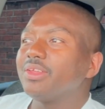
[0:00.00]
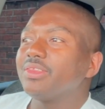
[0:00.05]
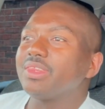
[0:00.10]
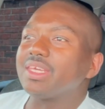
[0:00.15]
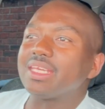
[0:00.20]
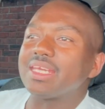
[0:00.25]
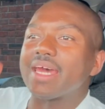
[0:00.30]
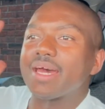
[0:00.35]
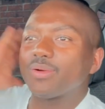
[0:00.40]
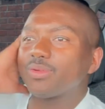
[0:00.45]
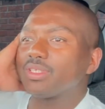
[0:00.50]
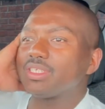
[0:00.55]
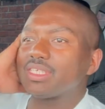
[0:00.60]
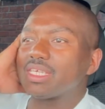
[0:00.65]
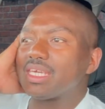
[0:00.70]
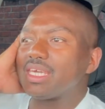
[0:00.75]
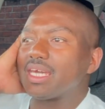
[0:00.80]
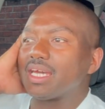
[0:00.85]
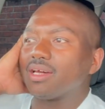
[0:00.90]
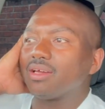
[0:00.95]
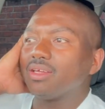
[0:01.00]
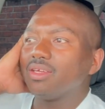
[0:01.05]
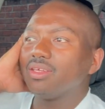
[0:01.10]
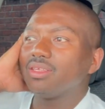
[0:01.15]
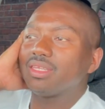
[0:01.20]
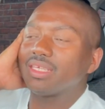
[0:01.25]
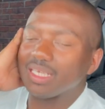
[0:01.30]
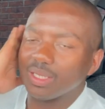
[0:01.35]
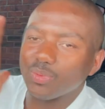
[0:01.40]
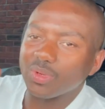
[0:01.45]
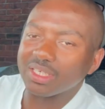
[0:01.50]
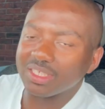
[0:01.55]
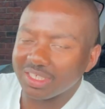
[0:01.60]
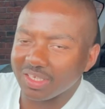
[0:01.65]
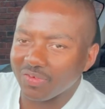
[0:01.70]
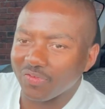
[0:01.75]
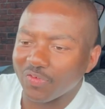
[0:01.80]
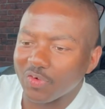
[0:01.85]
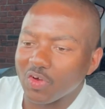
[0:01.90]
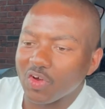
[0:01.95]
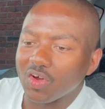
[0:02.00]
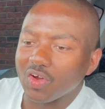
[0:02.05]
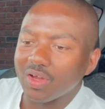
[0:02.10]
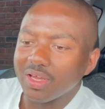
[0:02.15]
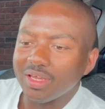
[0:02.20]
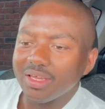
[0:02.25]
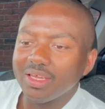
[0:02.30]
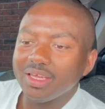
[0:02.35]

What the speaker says: then held his ear, then he went to the floor.